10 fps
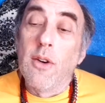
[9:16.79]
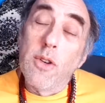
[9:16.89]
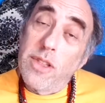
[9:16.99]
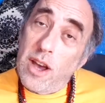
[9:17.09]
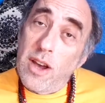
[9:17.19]

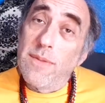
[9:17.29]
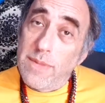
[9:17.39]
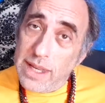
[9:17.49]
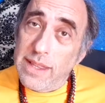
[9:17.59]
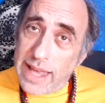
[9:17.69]
although
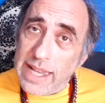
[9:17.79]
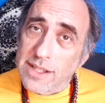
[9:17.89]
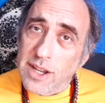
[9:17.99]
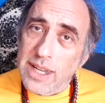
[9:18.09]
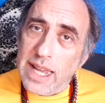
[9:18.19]
that
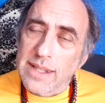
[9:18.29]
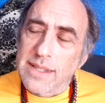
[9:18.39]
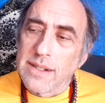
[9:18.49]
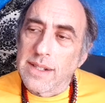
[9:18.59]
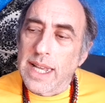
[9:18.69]
zodiac
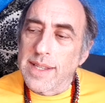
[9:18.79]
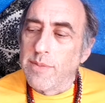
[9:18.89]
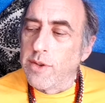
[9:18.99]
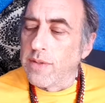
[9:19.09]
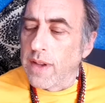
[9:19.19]
still does
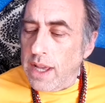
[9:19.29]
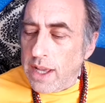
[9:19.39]
move.